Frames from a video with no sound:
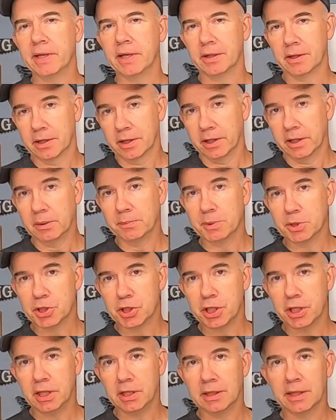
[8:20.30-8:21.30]
and cutting
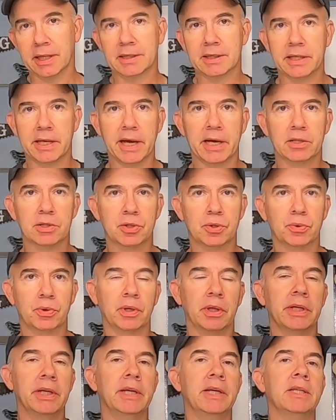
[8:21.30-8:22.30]
machine like the
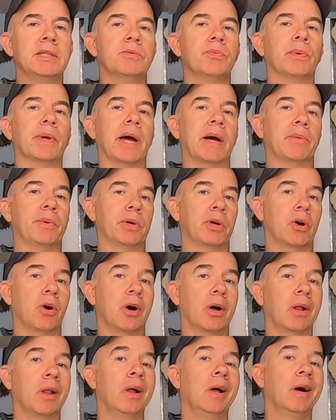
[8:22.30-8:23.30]
X-Tool is what I would
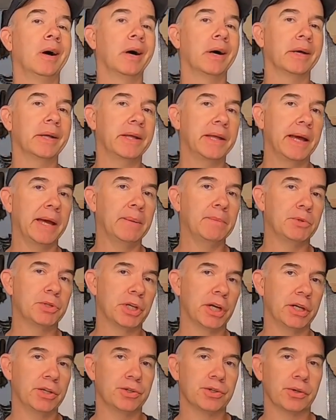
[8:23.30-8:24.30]
call a game
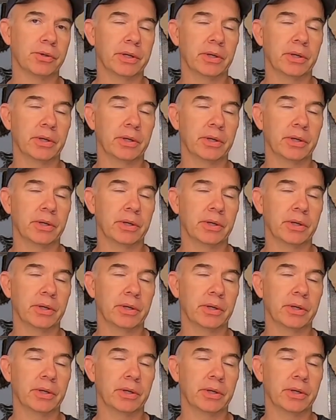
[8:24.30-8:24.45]
changer.